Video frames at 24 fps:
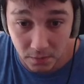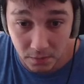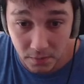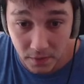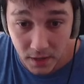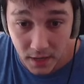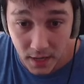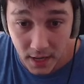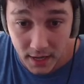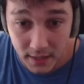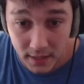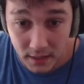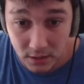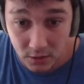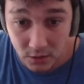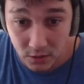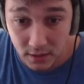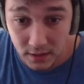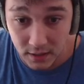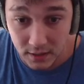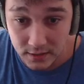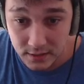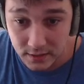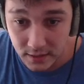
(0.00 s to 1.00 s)
And then you can
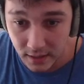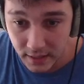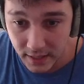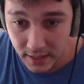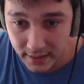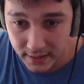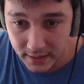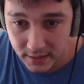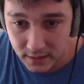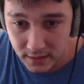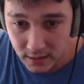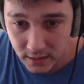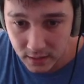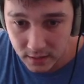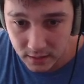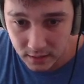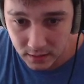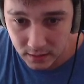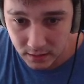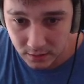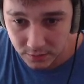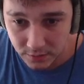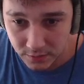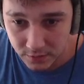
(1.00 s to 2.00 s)
select the
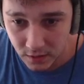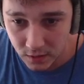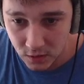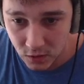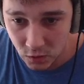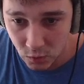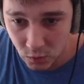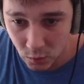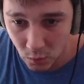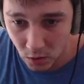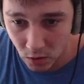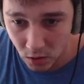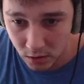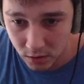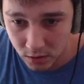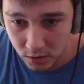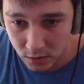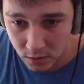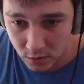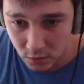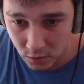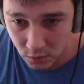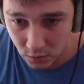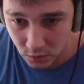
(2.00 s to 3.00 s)
gift that you want to
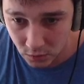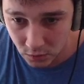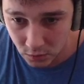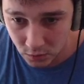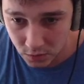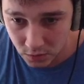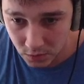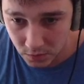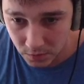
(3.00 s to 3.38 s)
use.